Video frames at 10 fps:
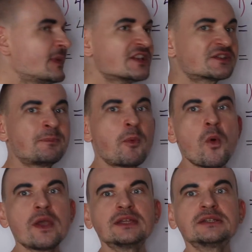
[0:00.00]
this
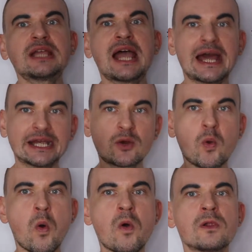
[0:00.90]
point,
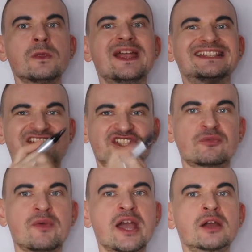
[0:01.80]
recall that
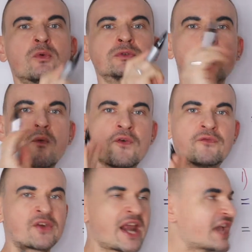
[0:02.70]
square root of a
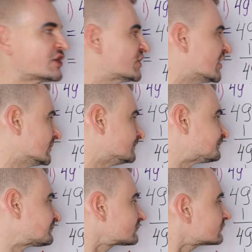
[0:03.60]
fraction
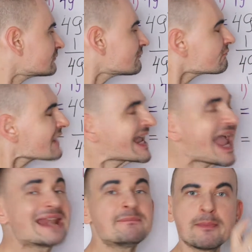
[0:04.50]

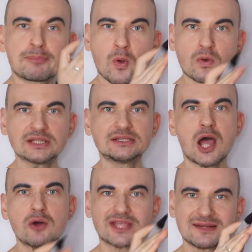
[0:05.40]
can be broken
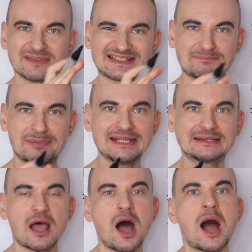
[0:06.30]
down, can be
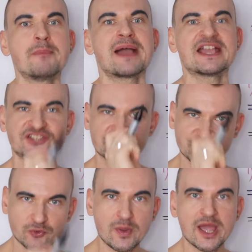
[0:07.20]
split up as a
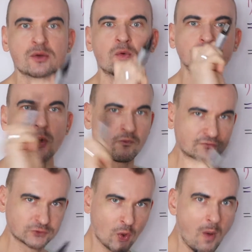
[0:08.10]
square root
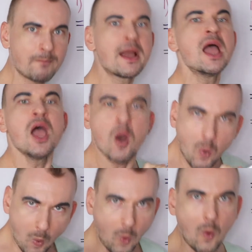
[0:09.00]
of top
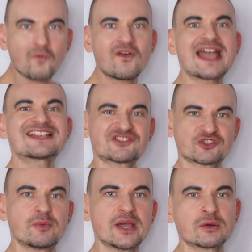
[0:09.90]
over
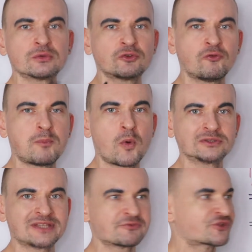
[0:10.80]
square root of
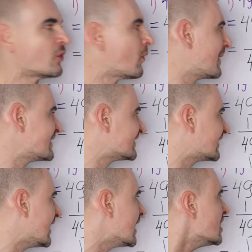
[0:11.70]
bottom. So
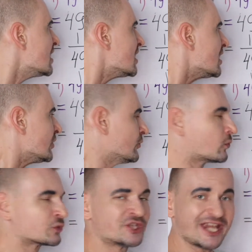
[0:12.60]
basically you
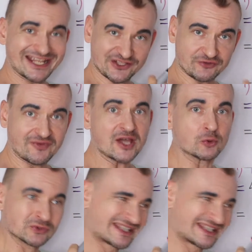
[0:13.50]
could take a square root